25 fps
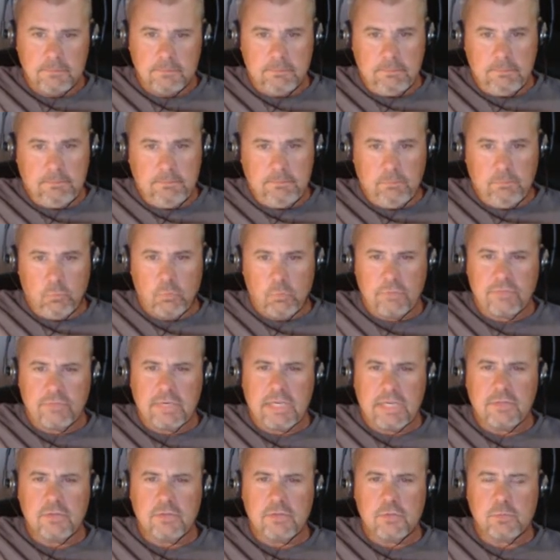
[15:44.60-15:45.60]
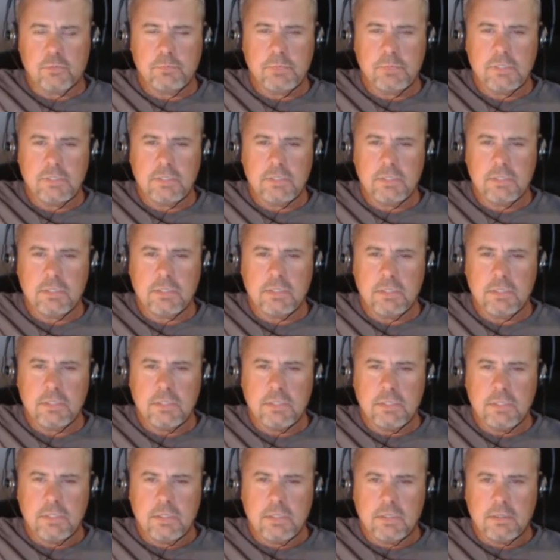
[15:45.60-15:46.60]
We've got this big
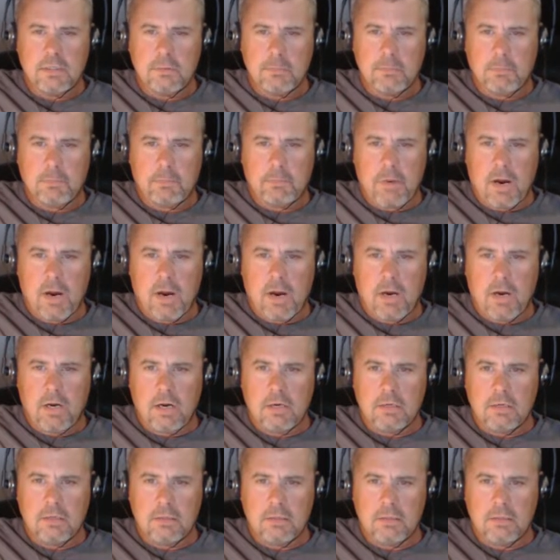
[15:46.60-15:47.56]
bar,